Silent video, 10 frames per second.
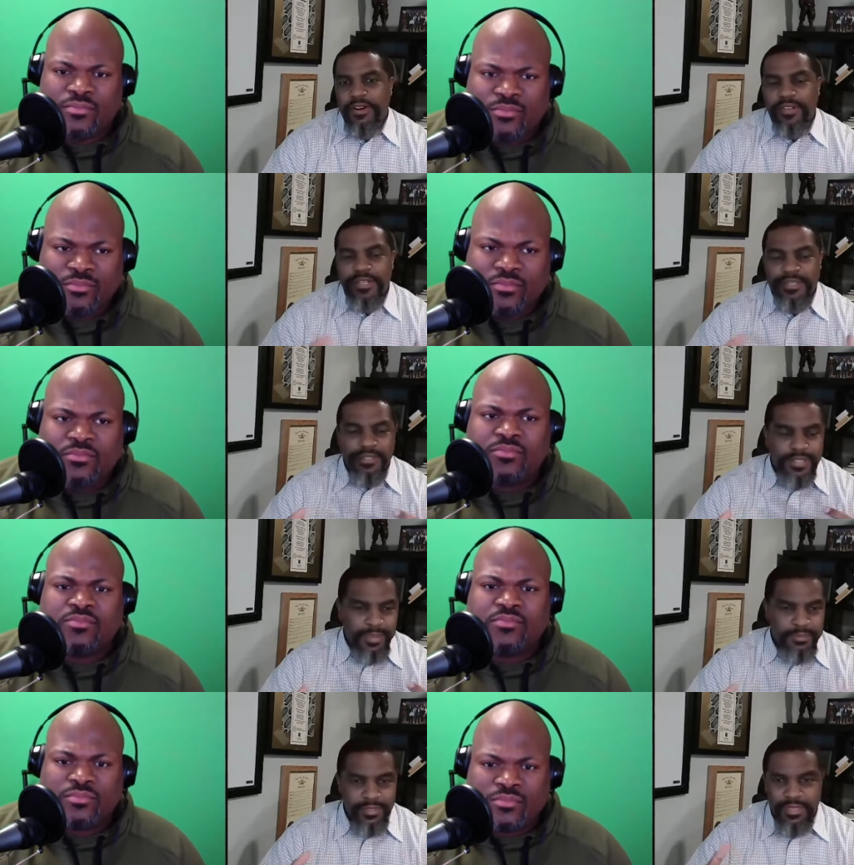Speaker 1: all of these
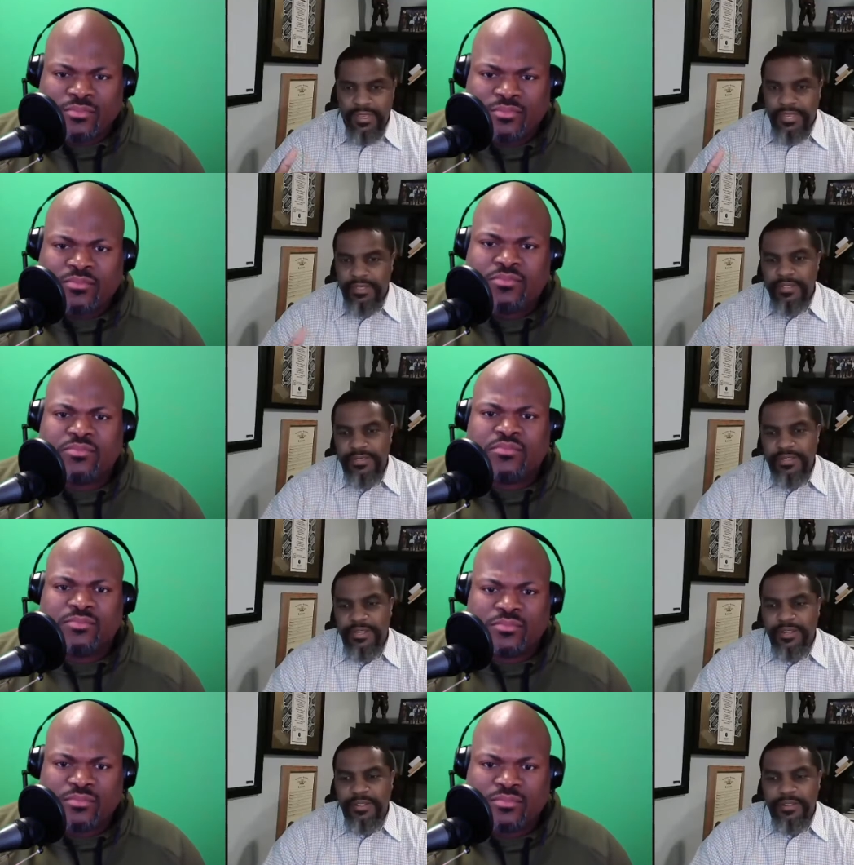types of things.
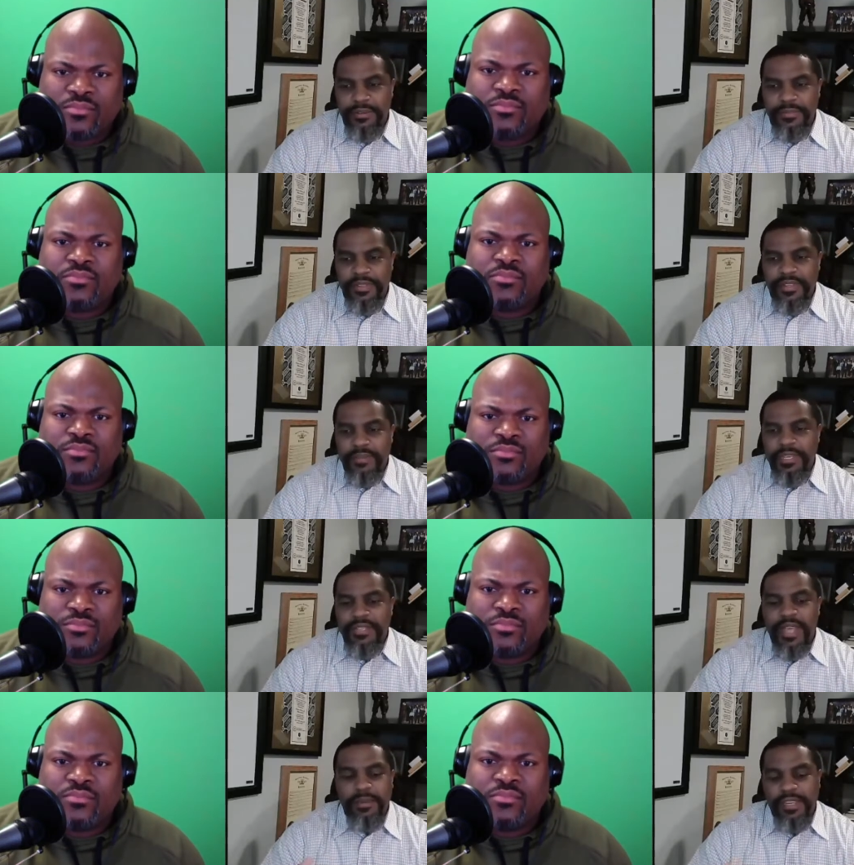Um, because
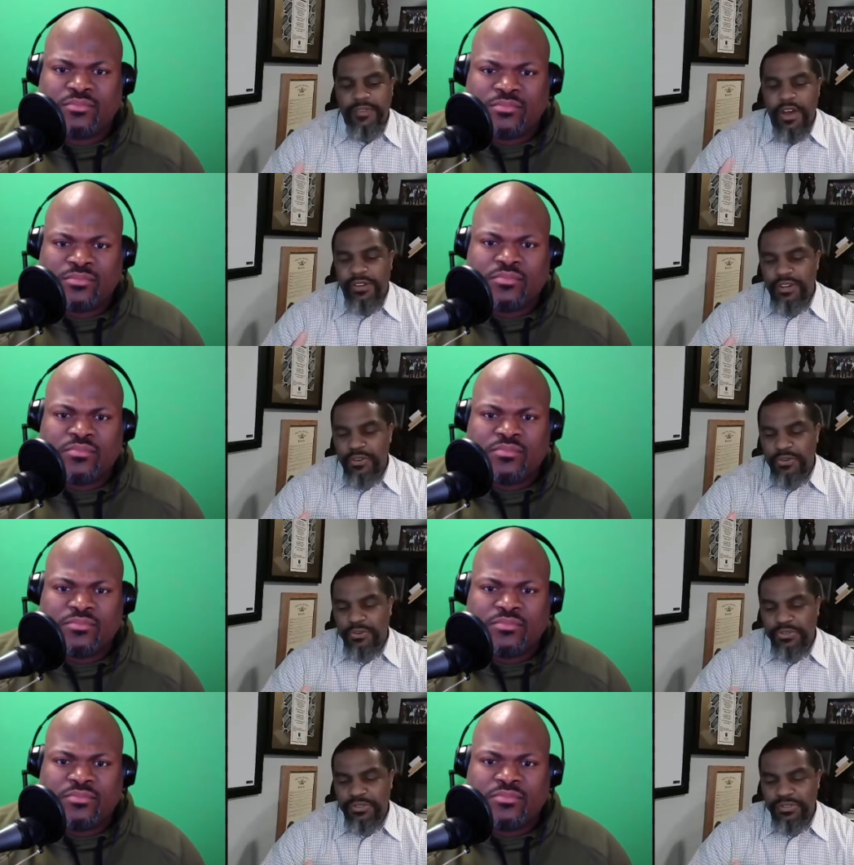I believe all of
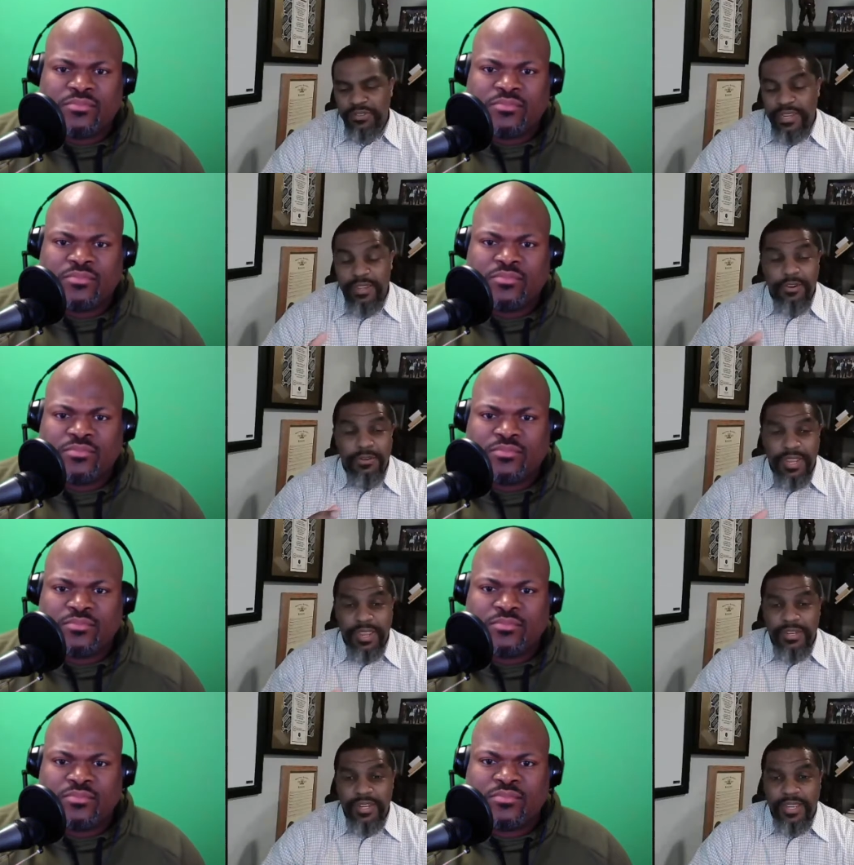those, they go
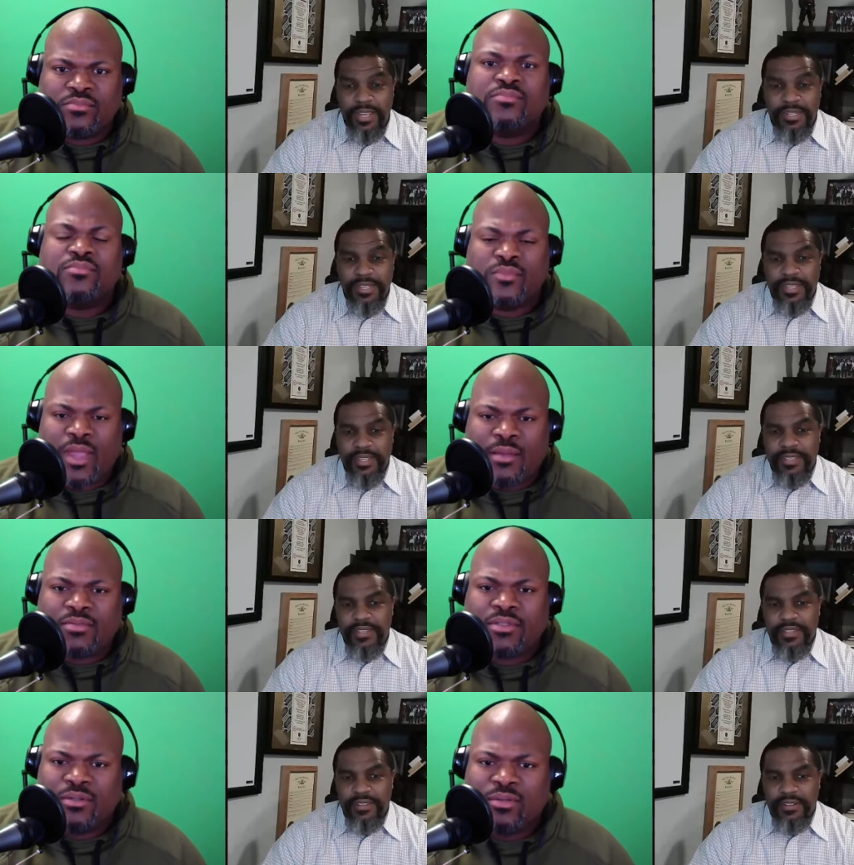hand in hand.
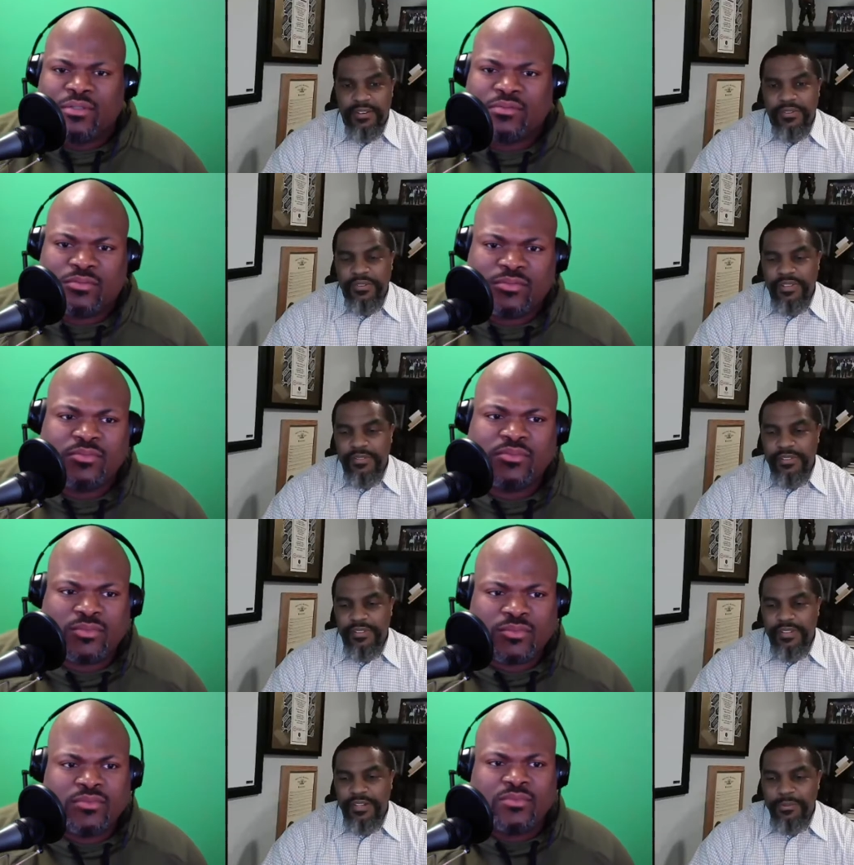
Speaker 2: Absolutely. You know,
Speaker 1: it, uh,
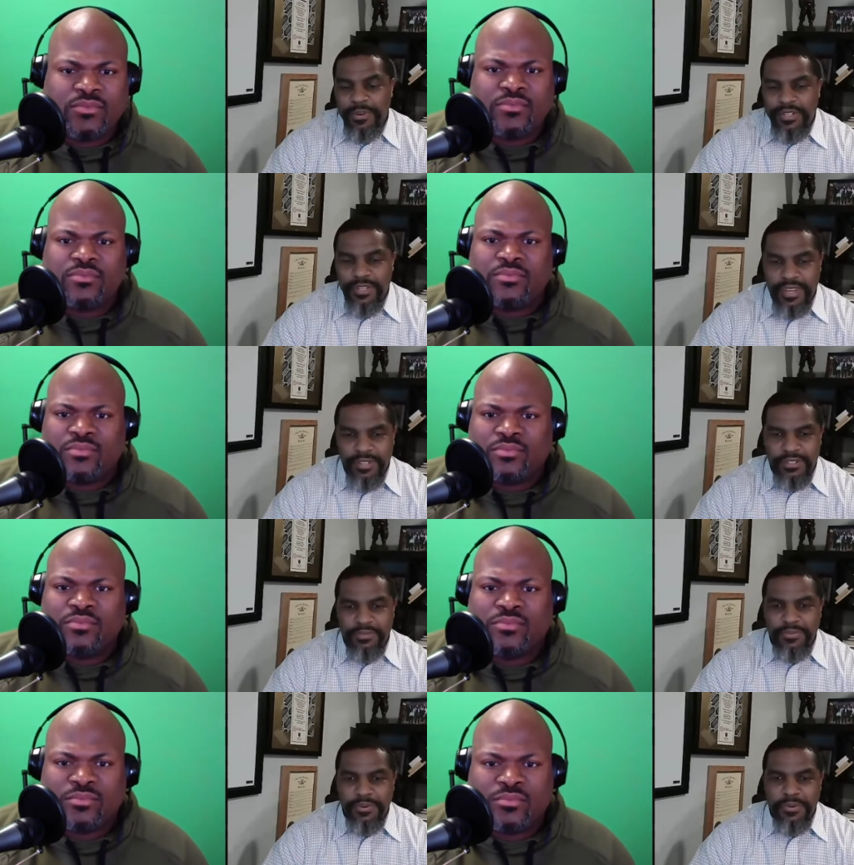an appreciation
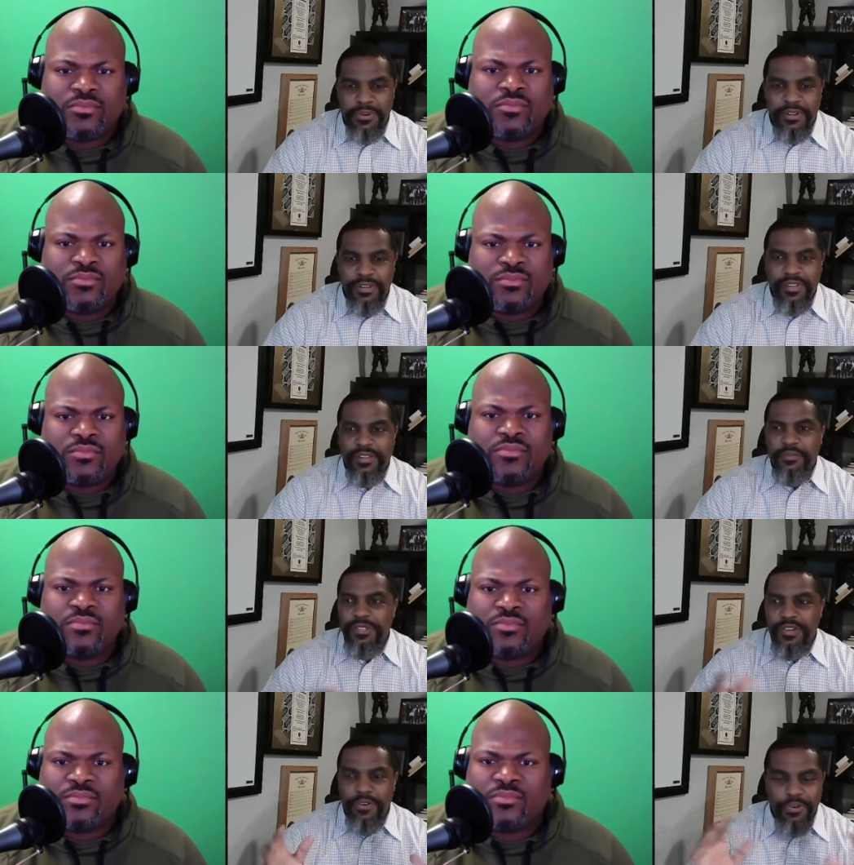for what's
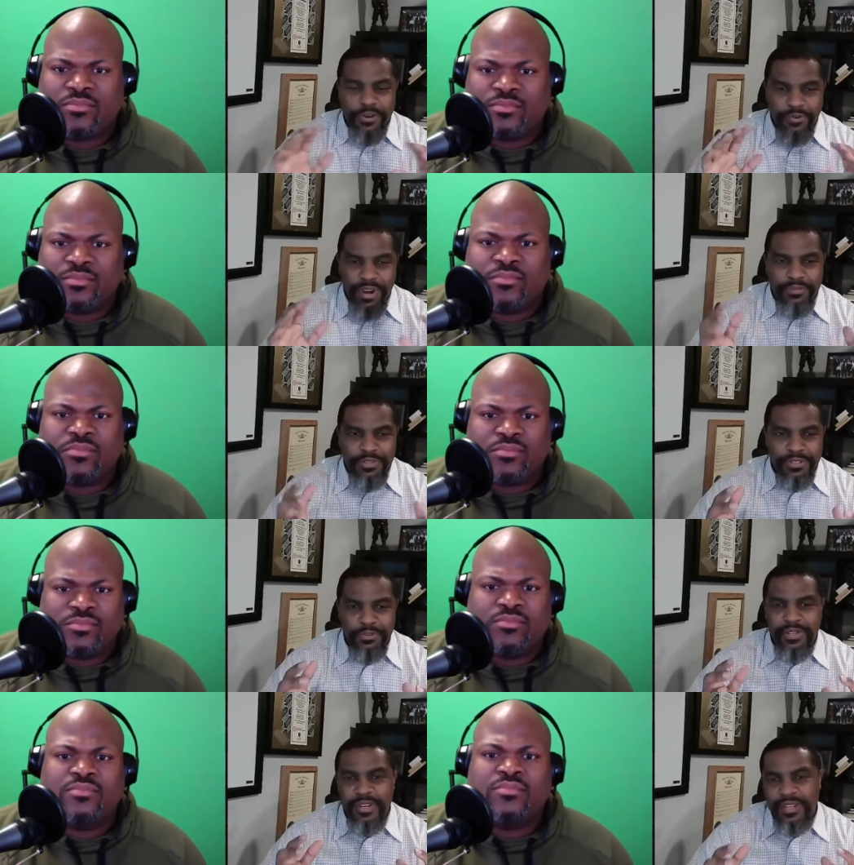going on around
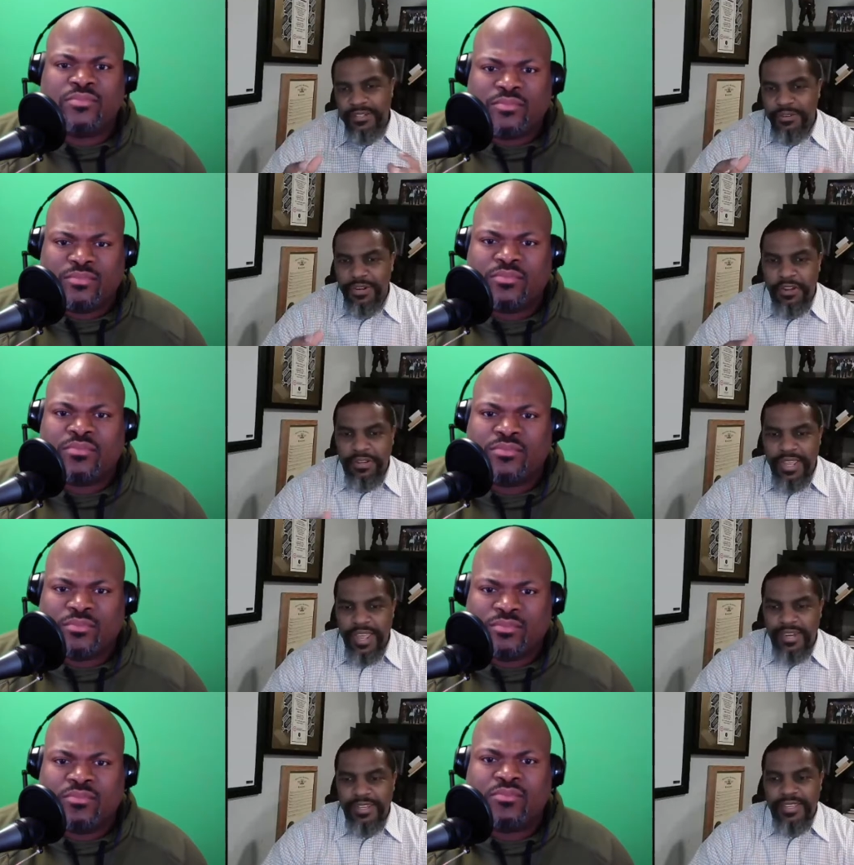you and nature and all of
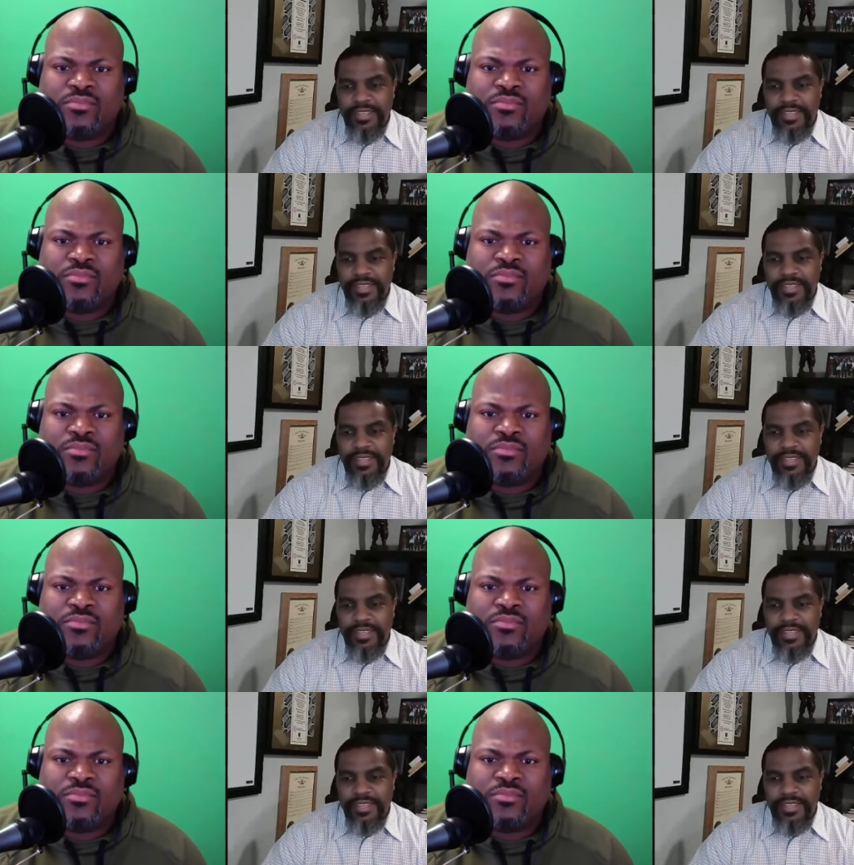that